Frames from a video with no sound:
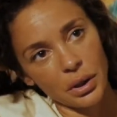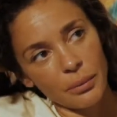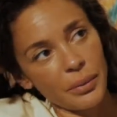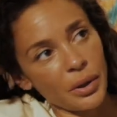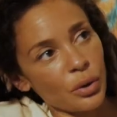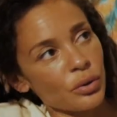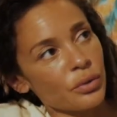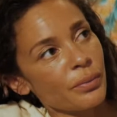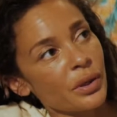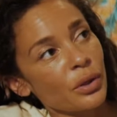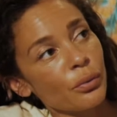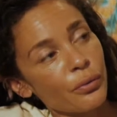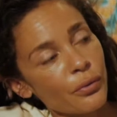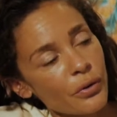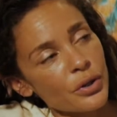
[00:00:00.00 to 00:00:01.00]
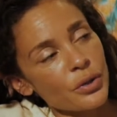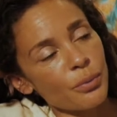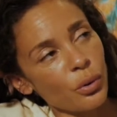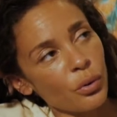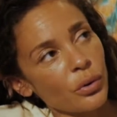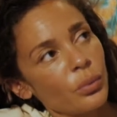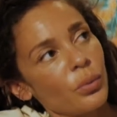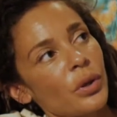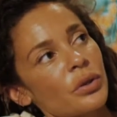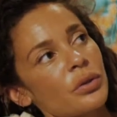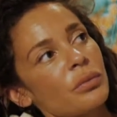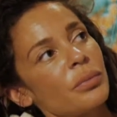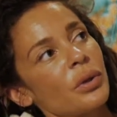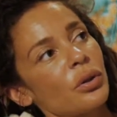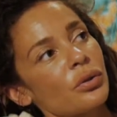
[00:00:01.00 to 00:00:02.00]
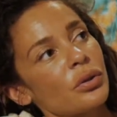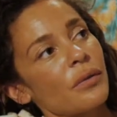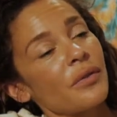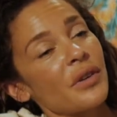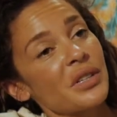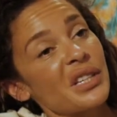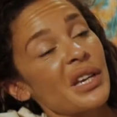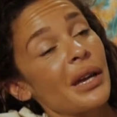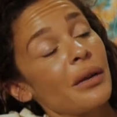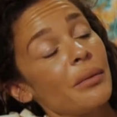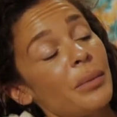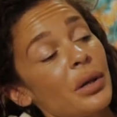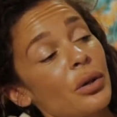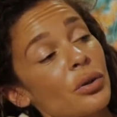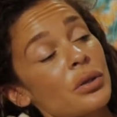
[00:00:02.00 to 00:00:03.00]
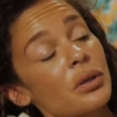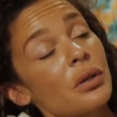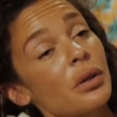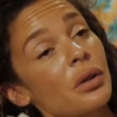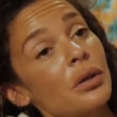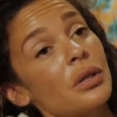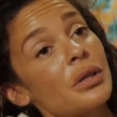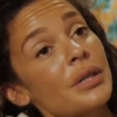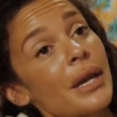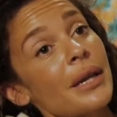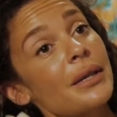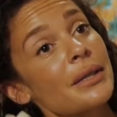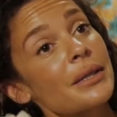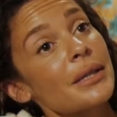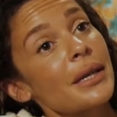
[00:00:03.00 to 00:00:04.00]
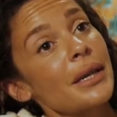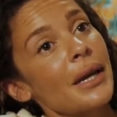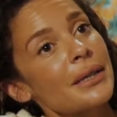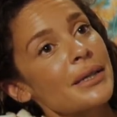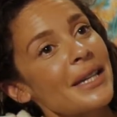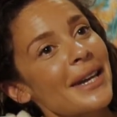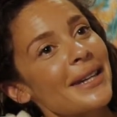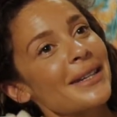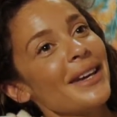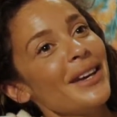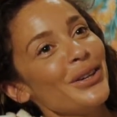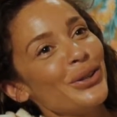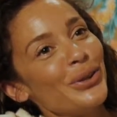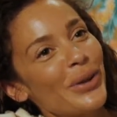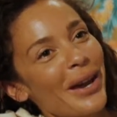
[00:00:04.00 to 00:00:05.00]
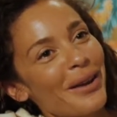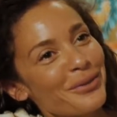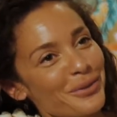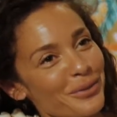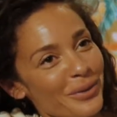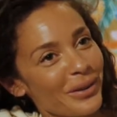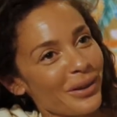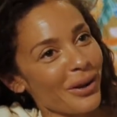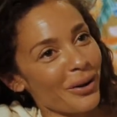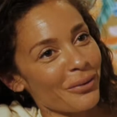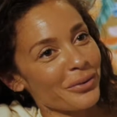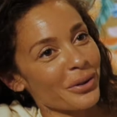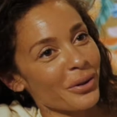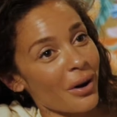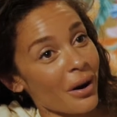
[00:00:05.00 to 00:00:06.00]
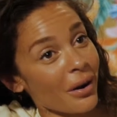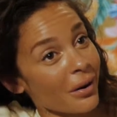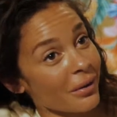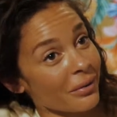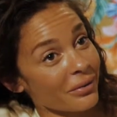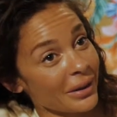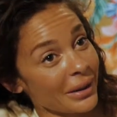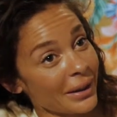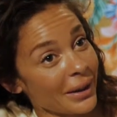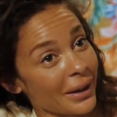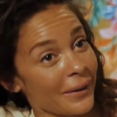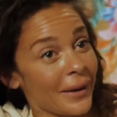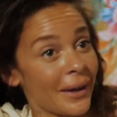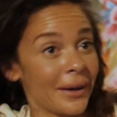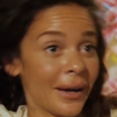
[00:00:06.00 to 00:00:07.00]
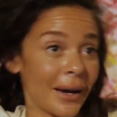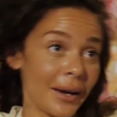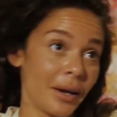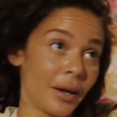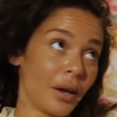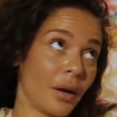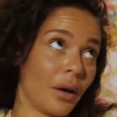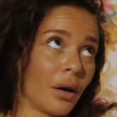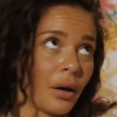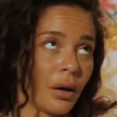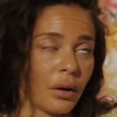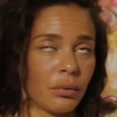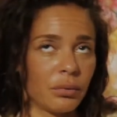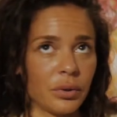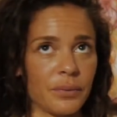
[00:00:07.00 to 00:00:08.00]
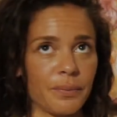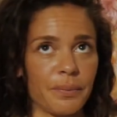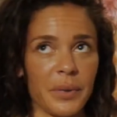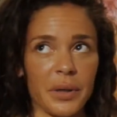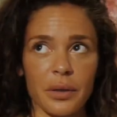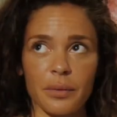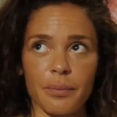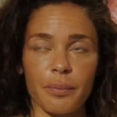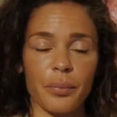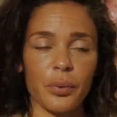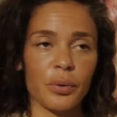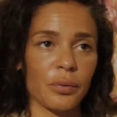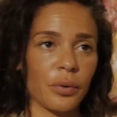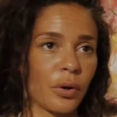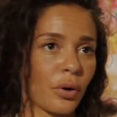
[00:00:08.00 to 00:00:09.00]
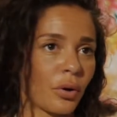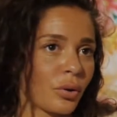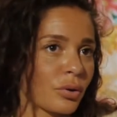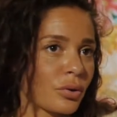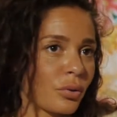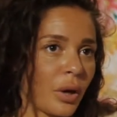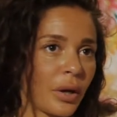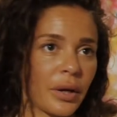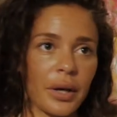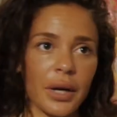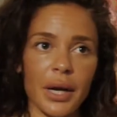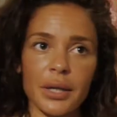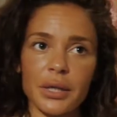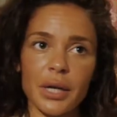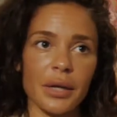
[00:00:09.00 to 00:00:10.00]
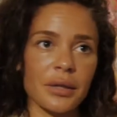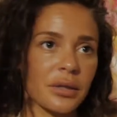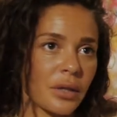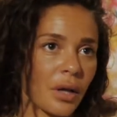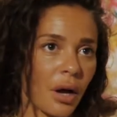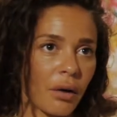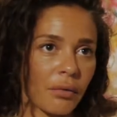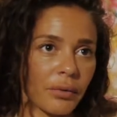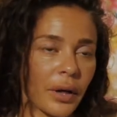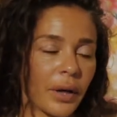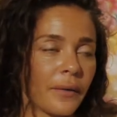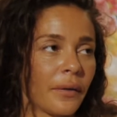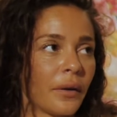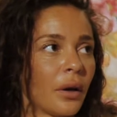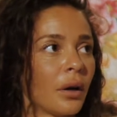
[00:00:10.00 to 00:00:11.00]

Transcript: Because with the first book it was because the sentence that I said, you have to love your hunger feeling, and then I would put girls to anorexia and stuff, and